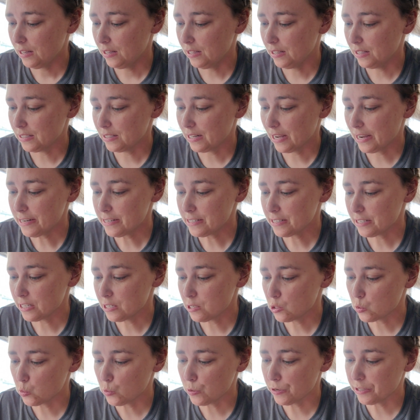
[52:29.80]
in
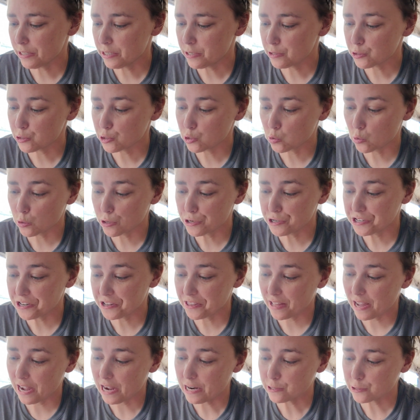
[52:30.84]
1920s, George
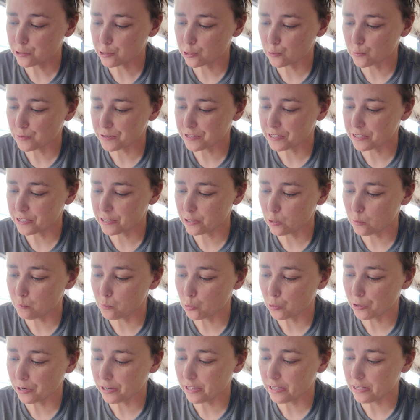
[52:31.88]
Thatcher was still
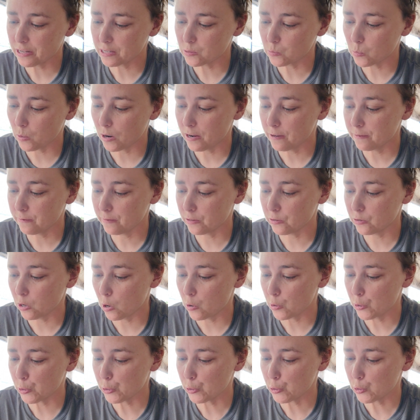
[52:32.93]
mourning his wife and
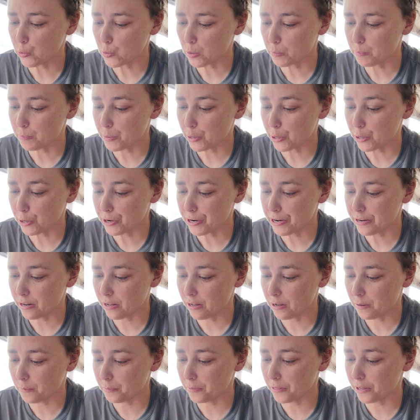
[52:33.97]
daughter who were buried
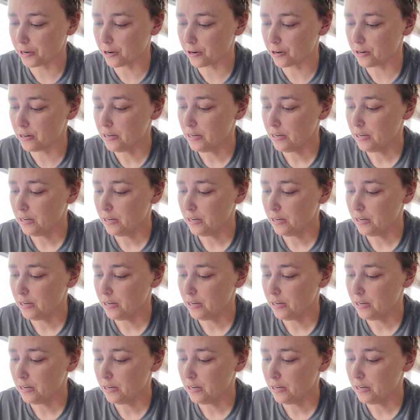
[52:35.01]
there.